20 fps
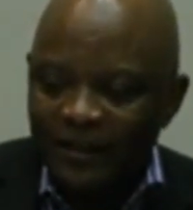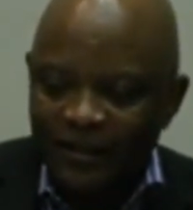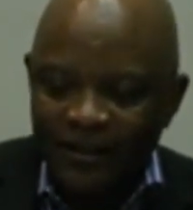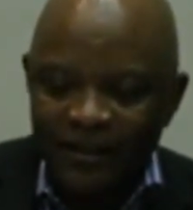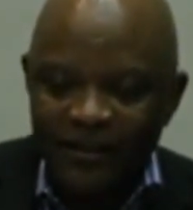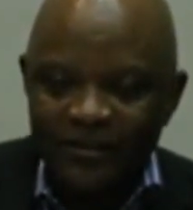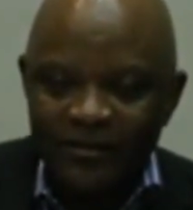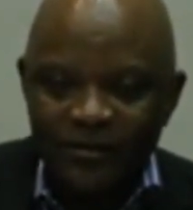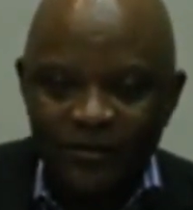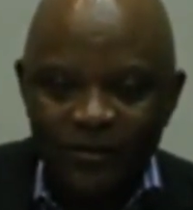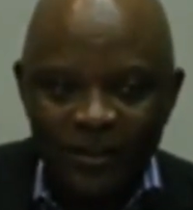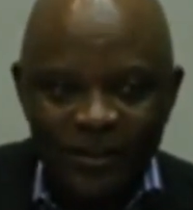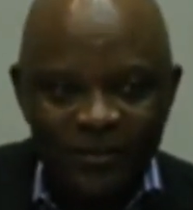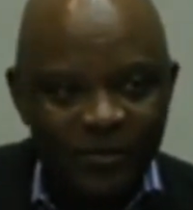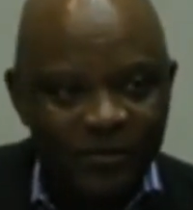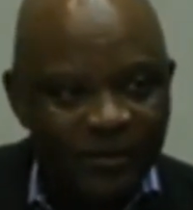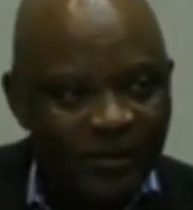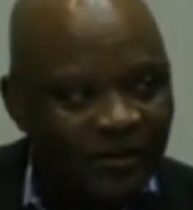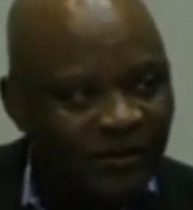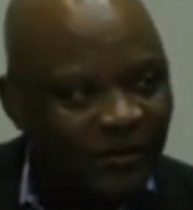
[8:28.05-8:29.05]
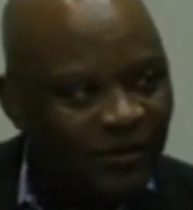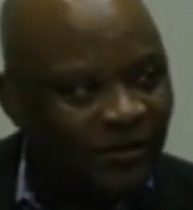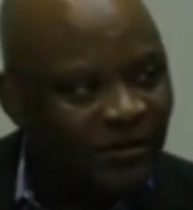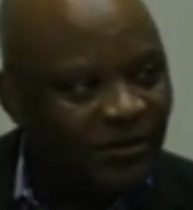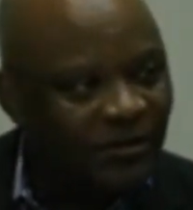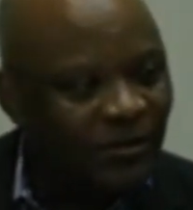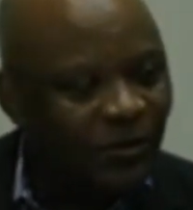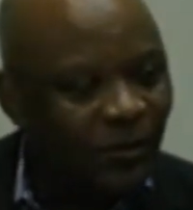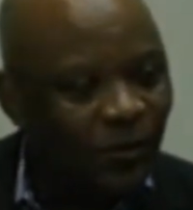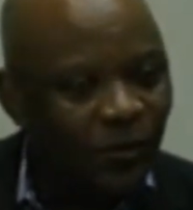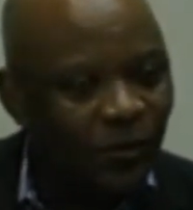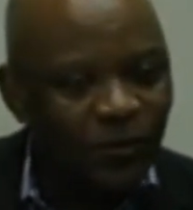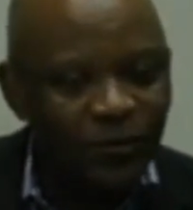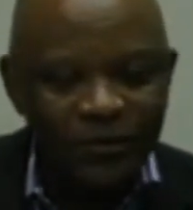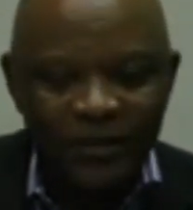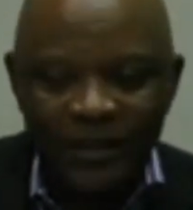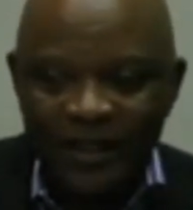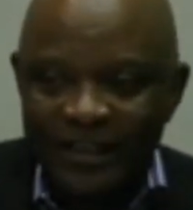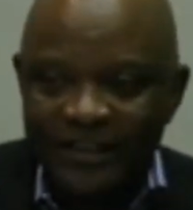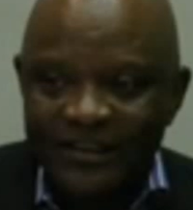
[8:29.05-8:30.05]
these respirators
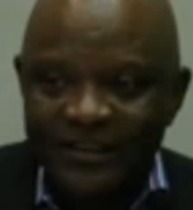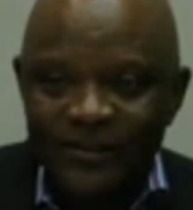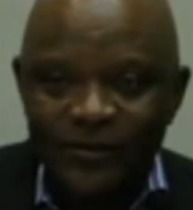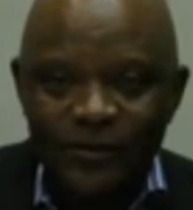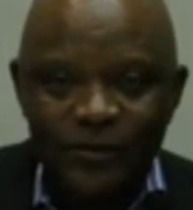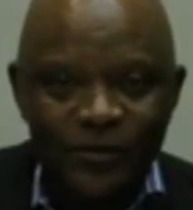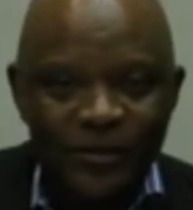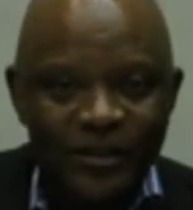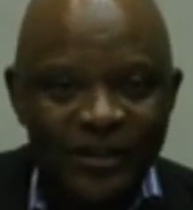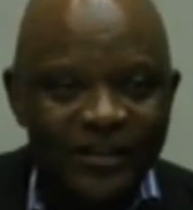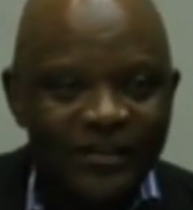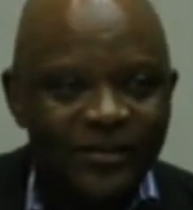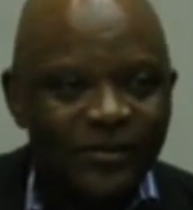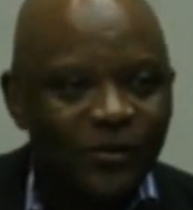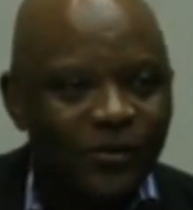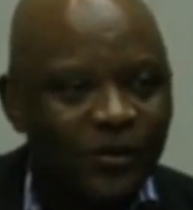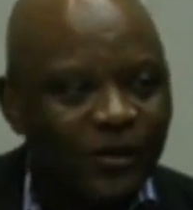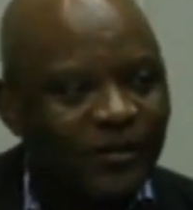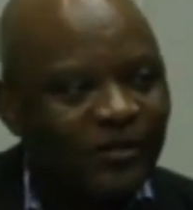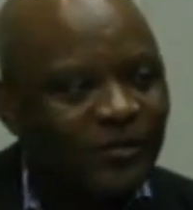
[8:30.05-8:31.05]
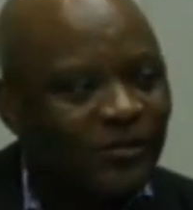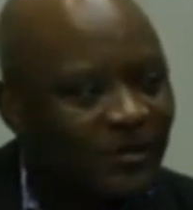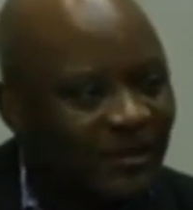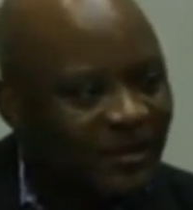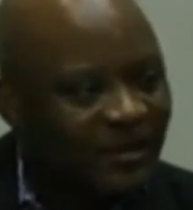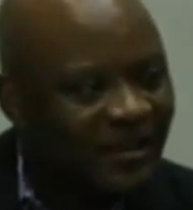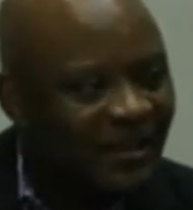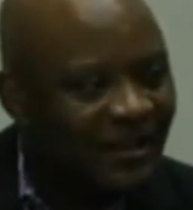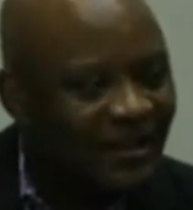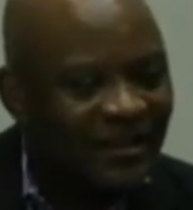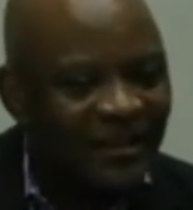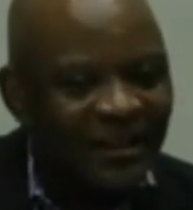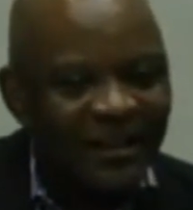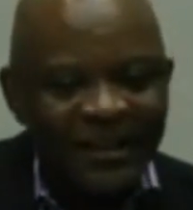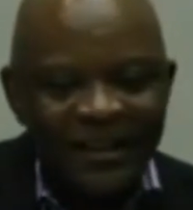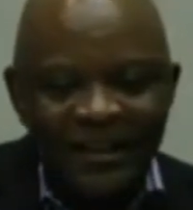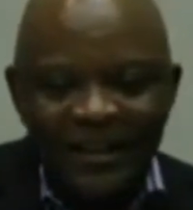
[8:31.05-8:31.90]
or ICU units to countries that